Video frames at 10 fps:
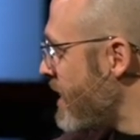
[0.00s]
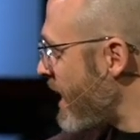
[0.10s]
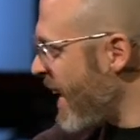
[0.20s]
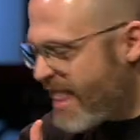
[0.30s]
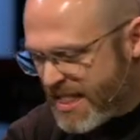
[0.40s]

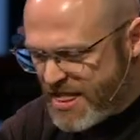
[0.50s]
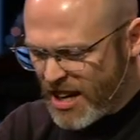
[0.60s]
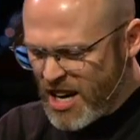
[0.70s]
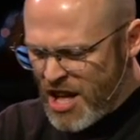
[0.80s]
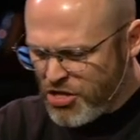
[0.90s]
Like
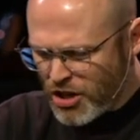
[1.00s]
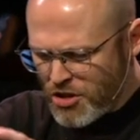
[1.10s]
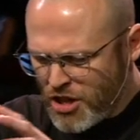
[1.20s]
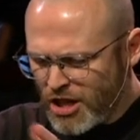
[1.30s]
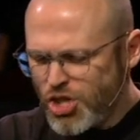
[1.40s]

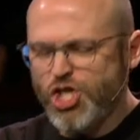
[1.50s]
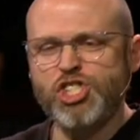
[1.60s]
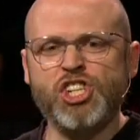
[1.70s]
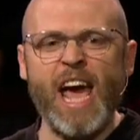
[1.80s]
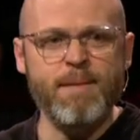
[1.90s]
there's
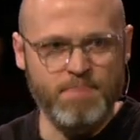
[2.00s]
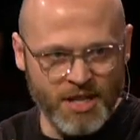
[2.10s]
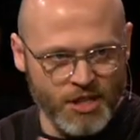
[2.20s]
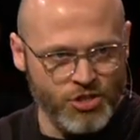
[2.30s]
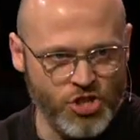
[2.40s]
shape
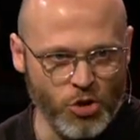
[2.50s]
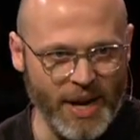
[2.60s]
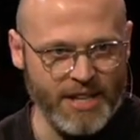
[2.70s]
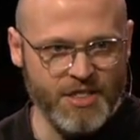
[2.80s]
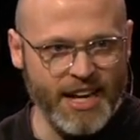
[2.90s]
to it.